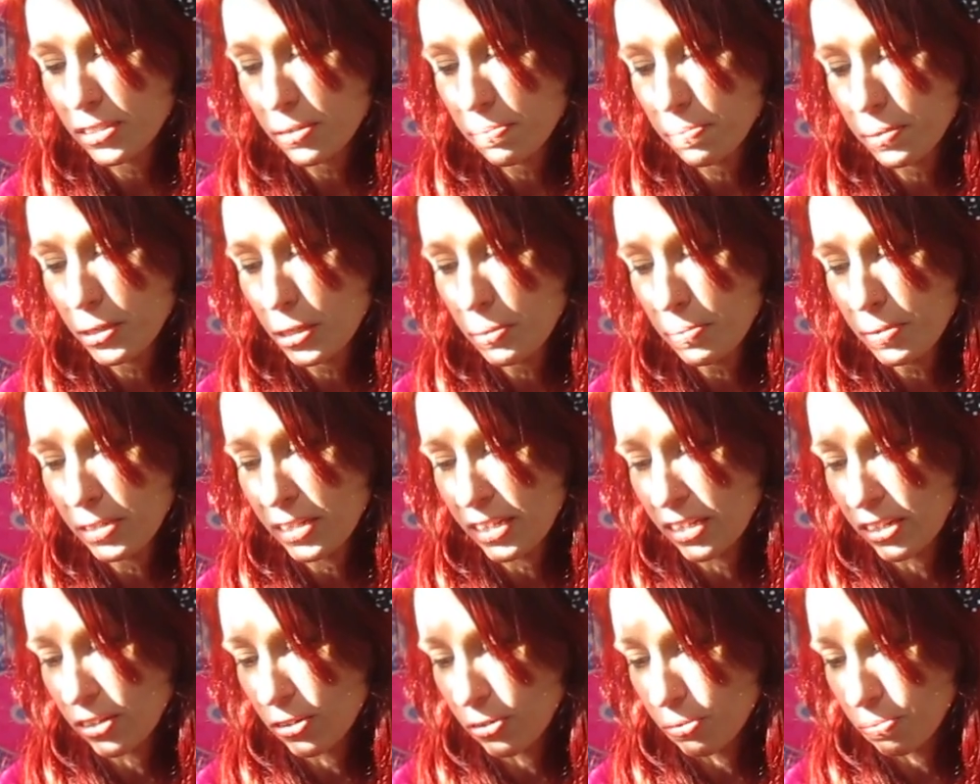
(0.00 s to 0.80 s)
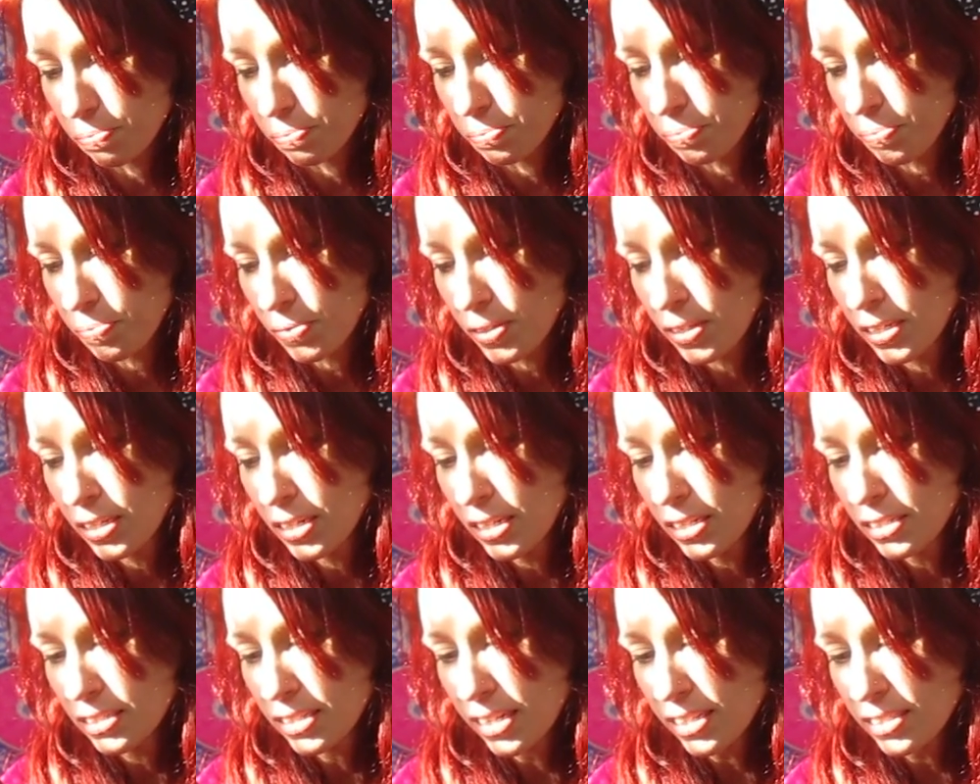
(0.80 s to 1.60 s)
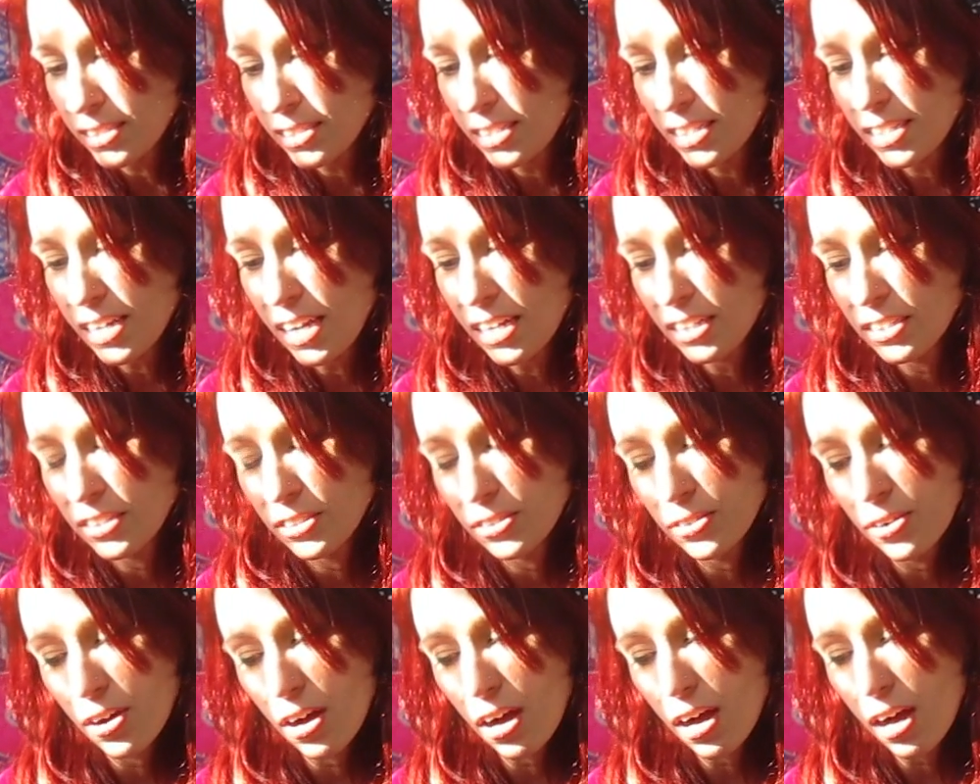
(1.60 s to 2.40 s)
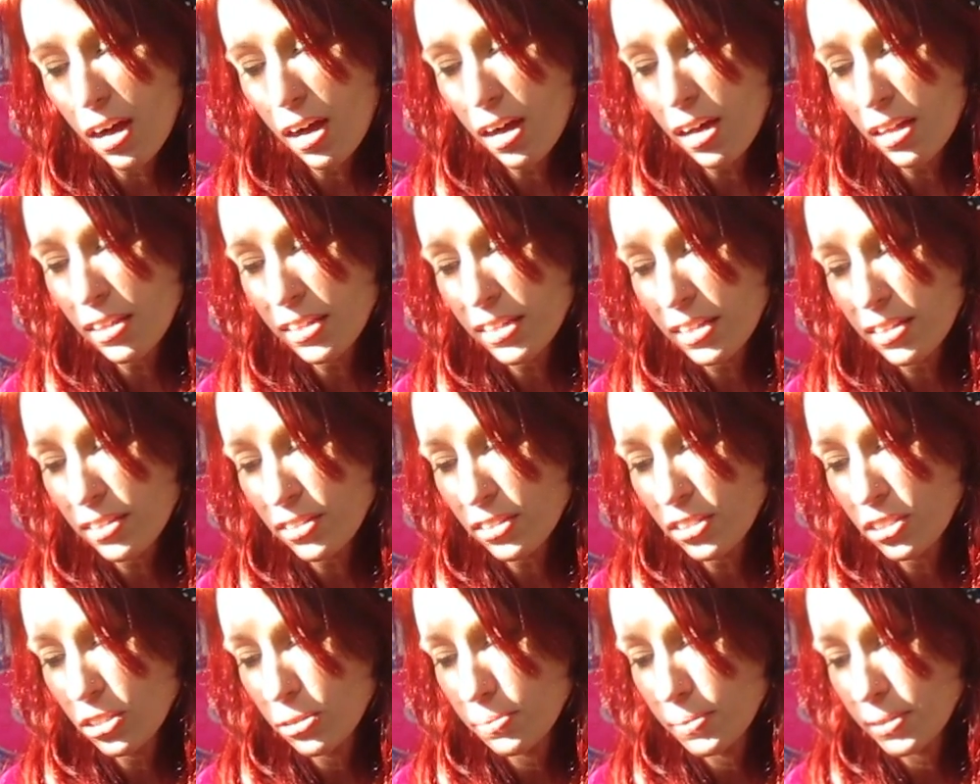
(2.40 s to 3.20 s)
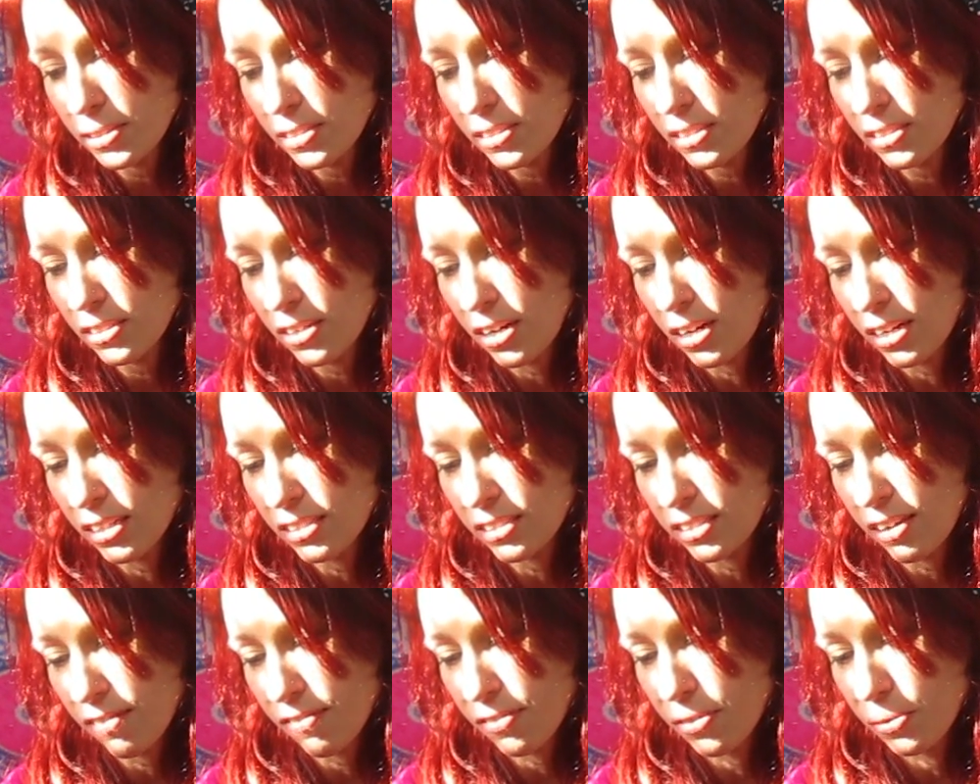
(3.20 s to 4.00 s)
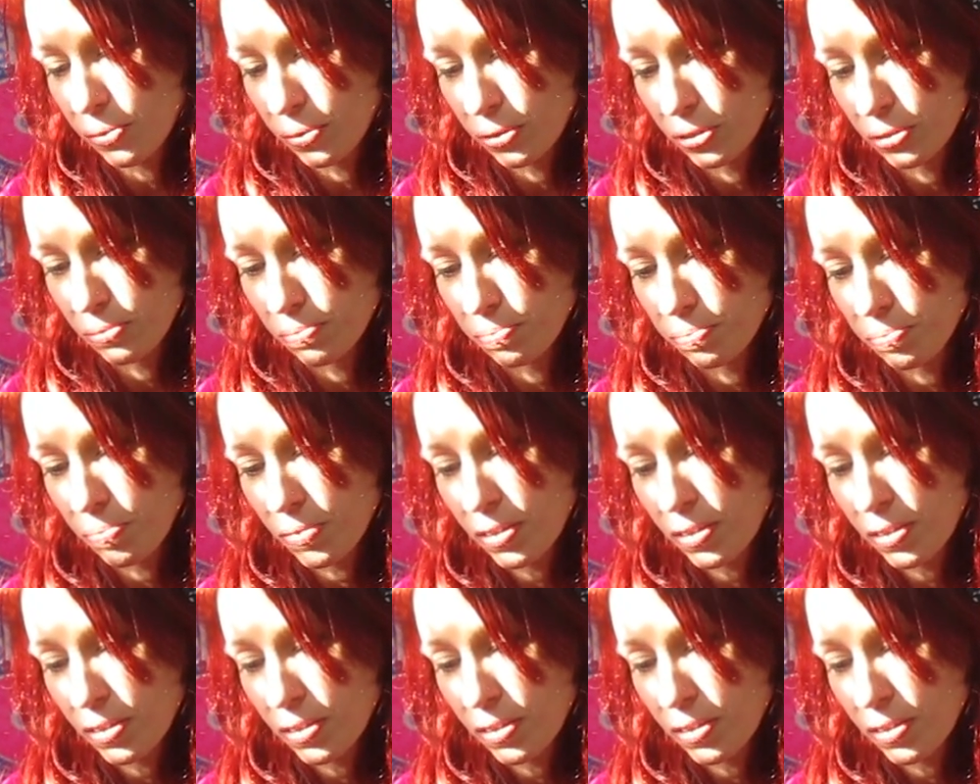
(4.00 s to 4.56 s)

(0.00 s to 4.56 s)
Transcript: a permanent home. Next thing I knew, all the other humans and dogs left the room.